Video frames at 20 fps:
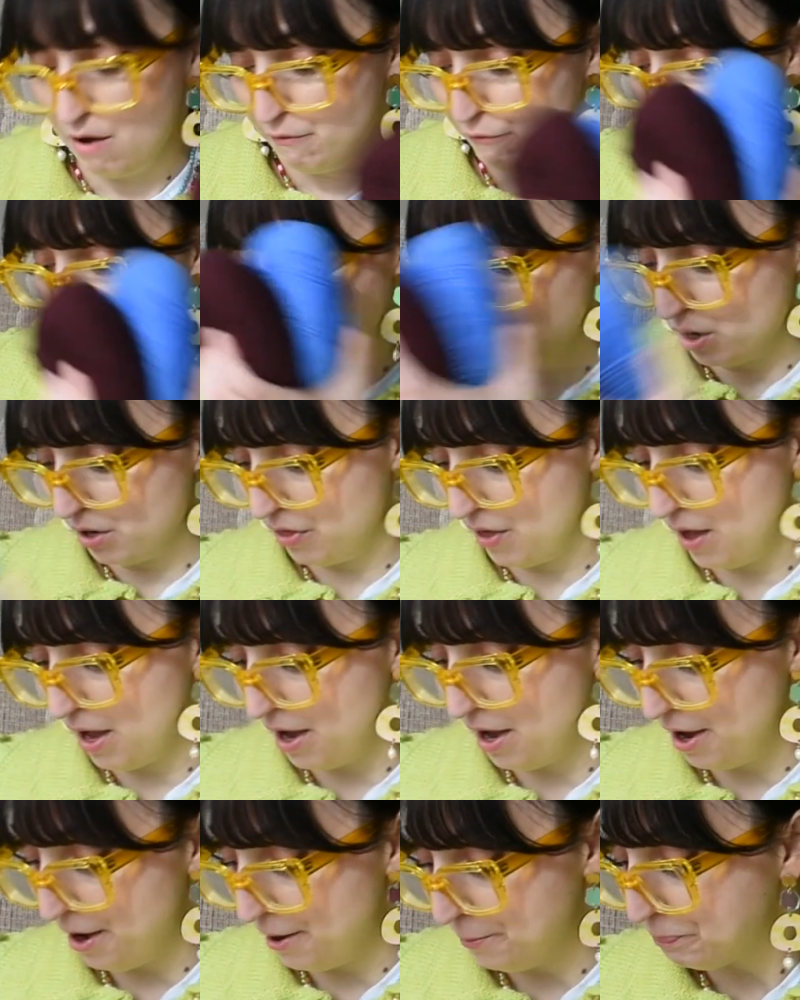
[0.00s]
for
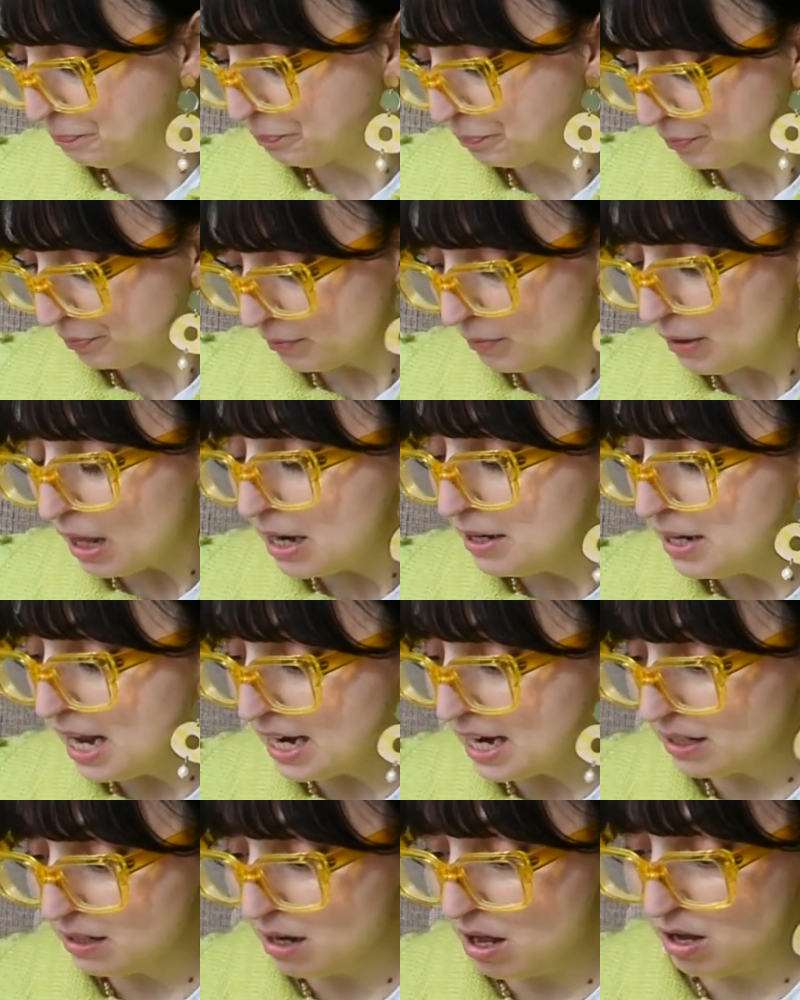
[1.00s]
the
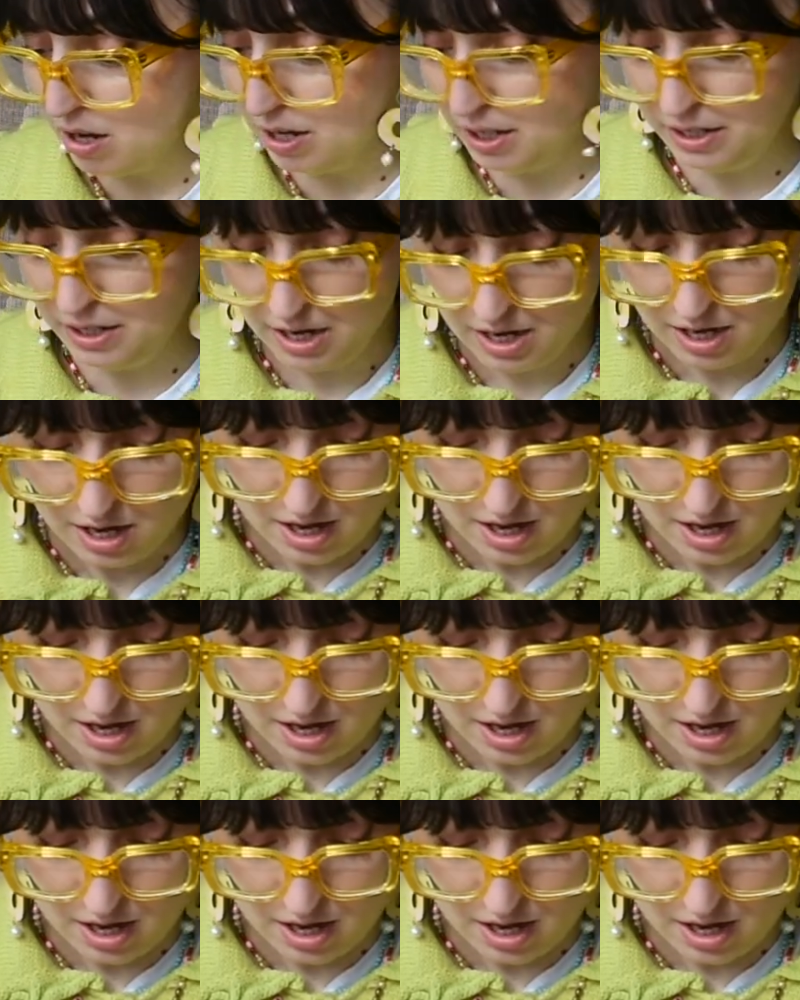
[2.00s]
neckline.